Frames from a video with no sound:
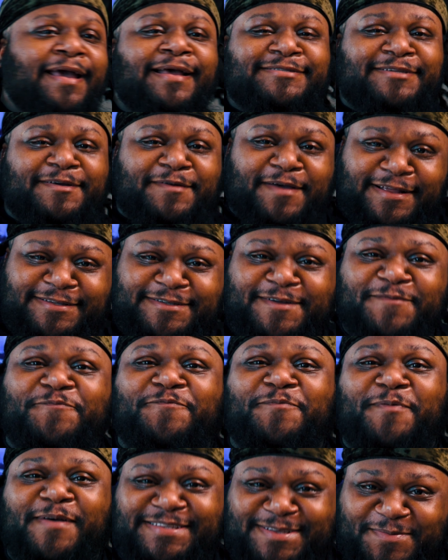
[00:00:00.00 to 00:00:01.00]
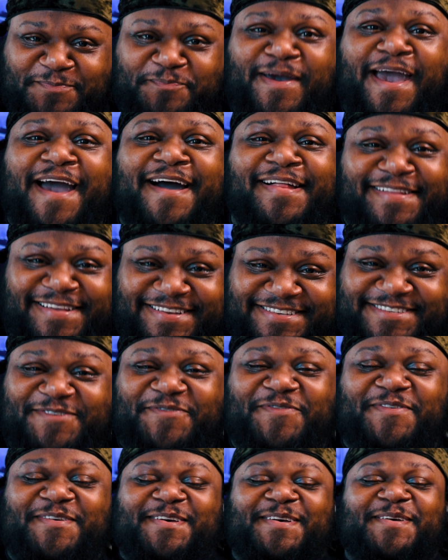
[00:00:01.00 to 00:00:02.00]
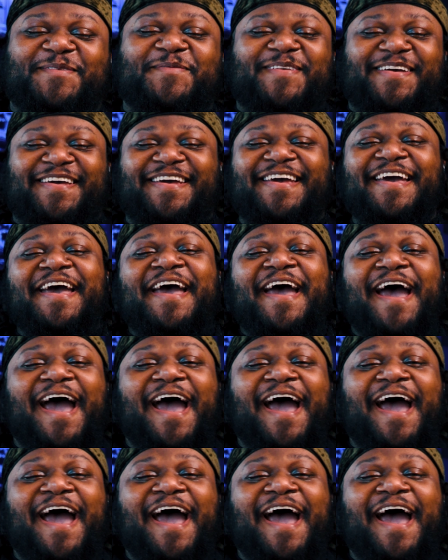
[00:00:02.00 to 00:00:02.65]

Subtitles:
it's a balance. You feel me?